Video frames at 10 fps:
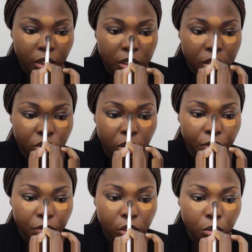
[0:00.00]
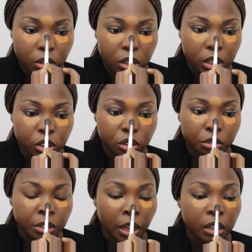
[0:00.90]
Literally follow the line you
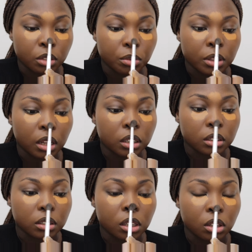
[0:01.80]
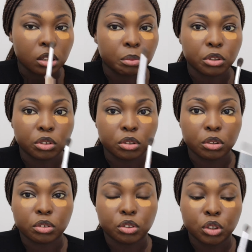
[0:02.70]
created with that concealer on the bridge of your nose,
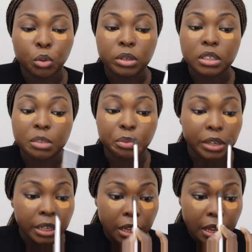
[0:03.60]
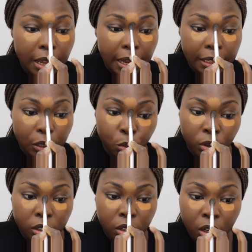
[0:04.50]
because you don't want to spread it any
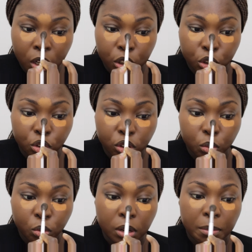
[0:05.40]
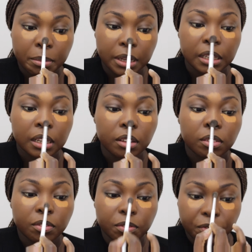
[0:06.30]
wider. You just want to make it
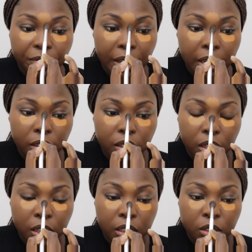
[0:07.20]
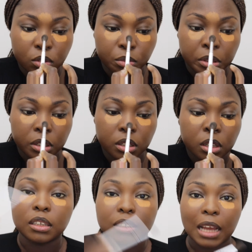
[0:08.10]
fade a little bit.
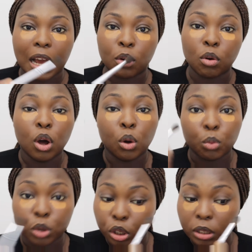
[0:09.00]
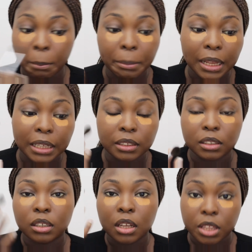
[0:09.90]
Now we're gonna
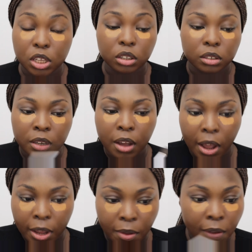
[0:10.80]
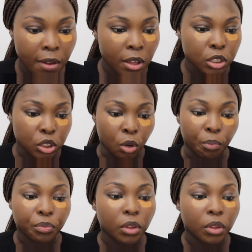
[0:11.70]
blend the under eye. So